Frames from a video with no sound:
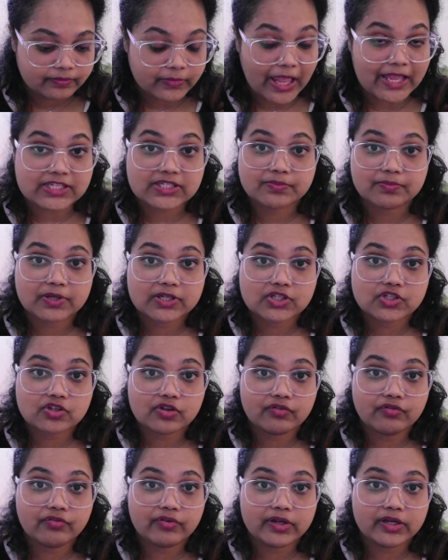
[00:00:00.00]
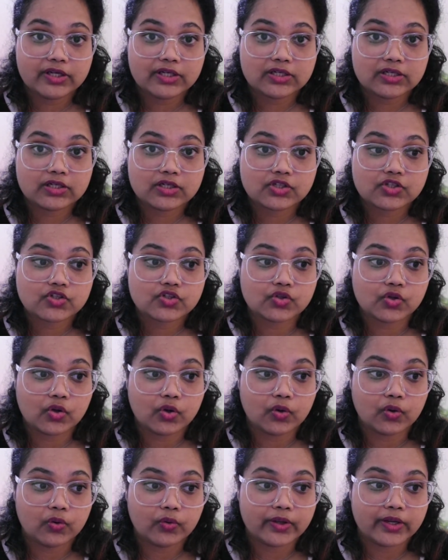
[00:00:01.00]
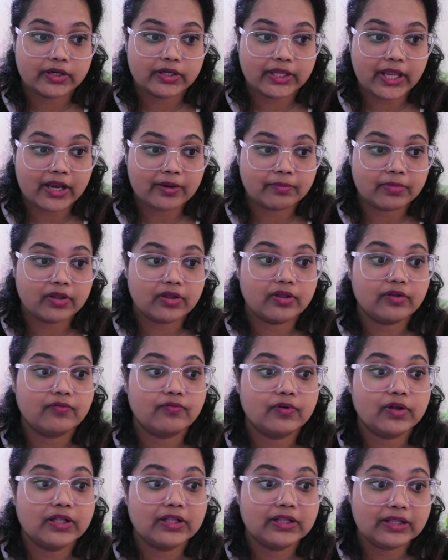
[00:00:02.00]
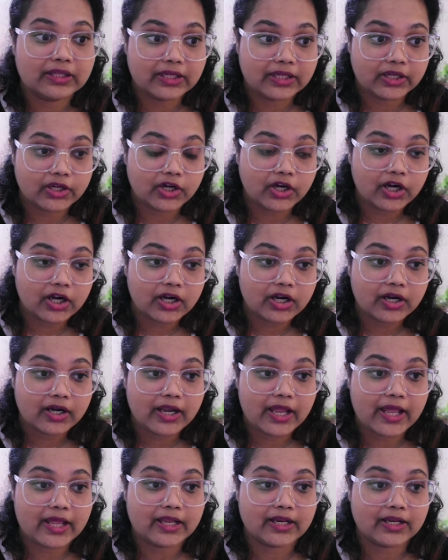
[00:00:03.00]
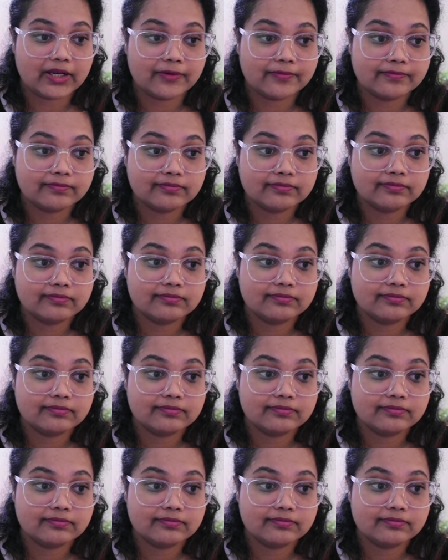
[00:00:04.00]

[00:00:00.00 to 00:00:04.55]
aspects of it, so it can be clear and